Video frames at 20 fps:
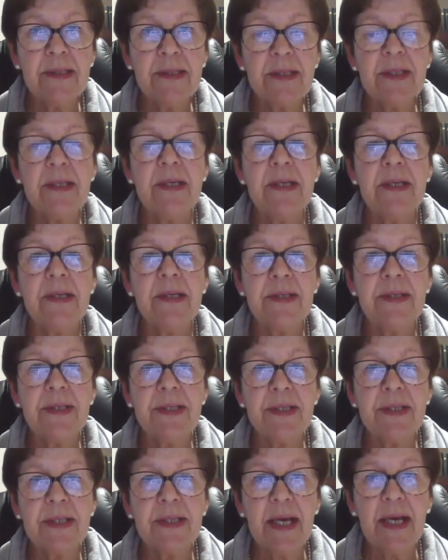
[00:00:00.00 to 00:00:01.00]
15,
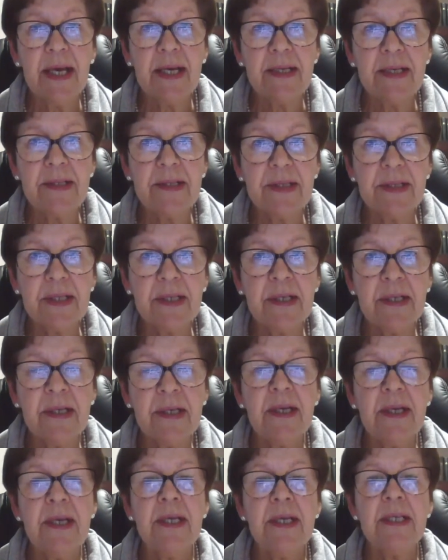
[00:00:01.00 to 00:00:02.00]
16,
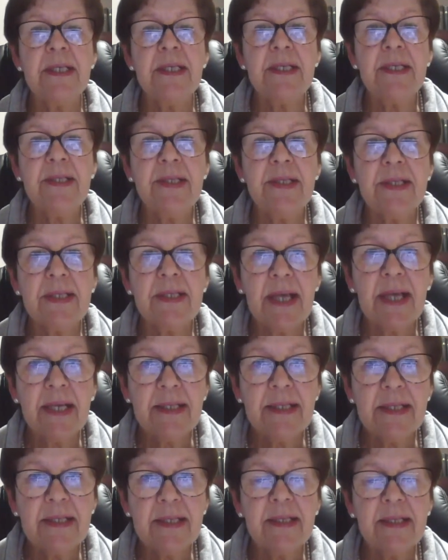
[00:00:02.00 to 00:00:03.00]

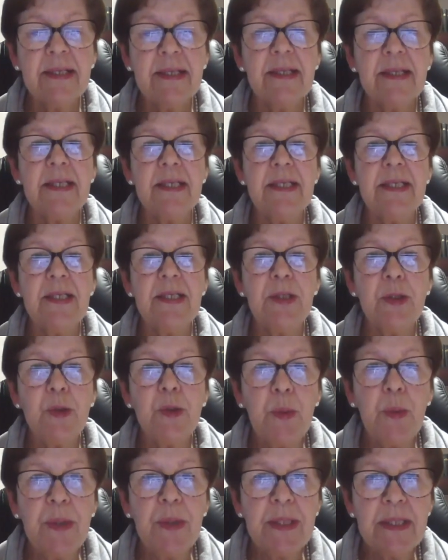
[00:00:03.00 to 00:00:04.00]
17,
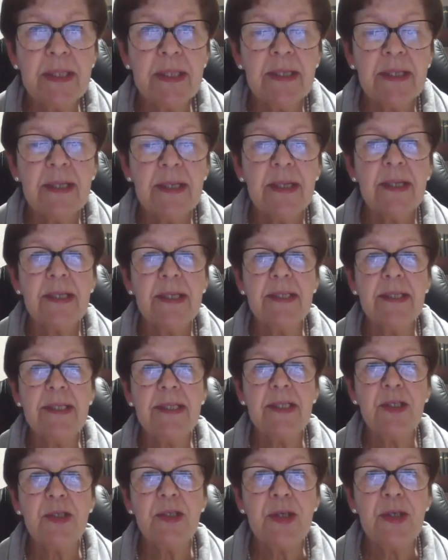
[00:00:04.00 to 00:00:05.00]
18,
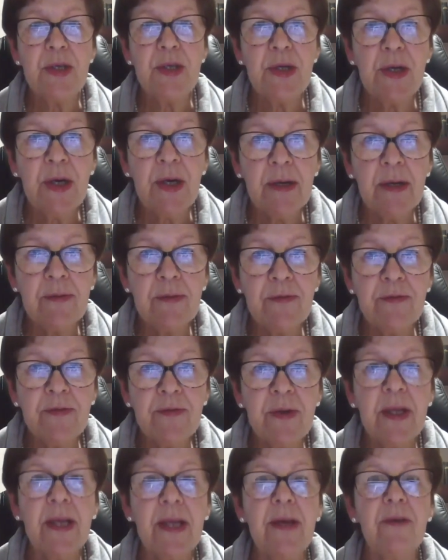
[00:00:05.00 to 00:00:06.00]
19,
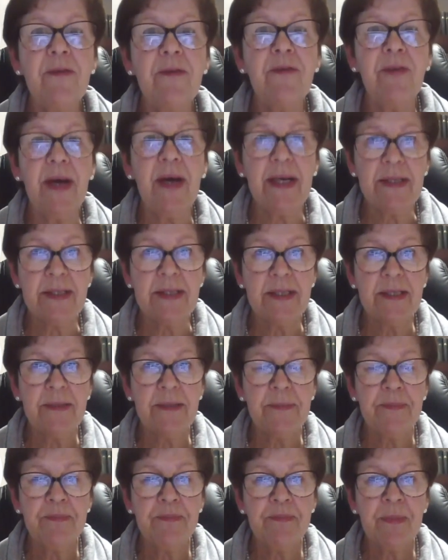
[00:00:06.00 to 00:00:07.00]
20.
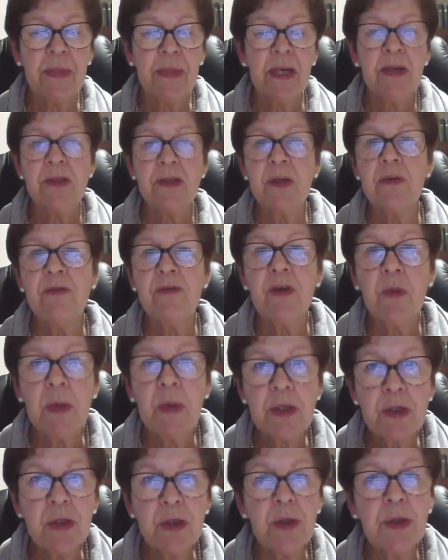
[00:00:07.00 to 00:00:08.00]
So if you
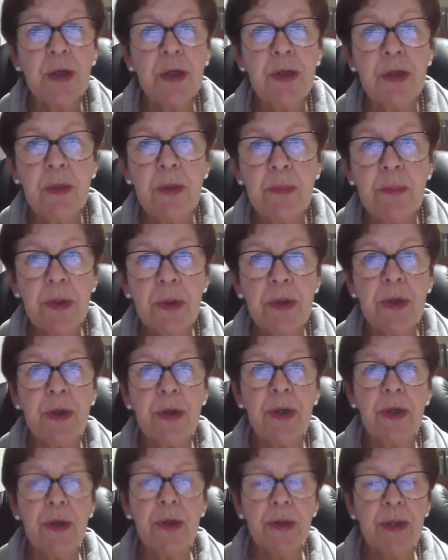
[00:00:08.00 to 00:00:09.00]
want to look in your book, you
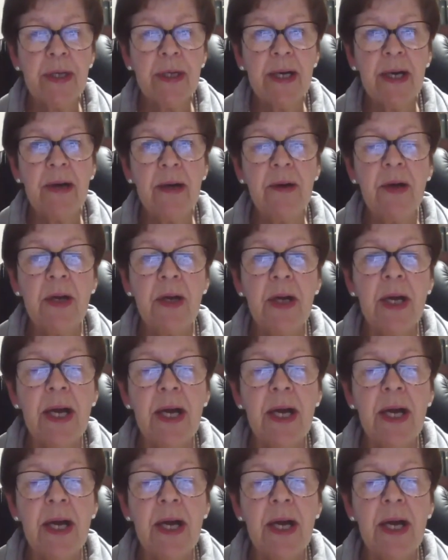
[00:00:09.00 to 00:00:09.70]
can look now.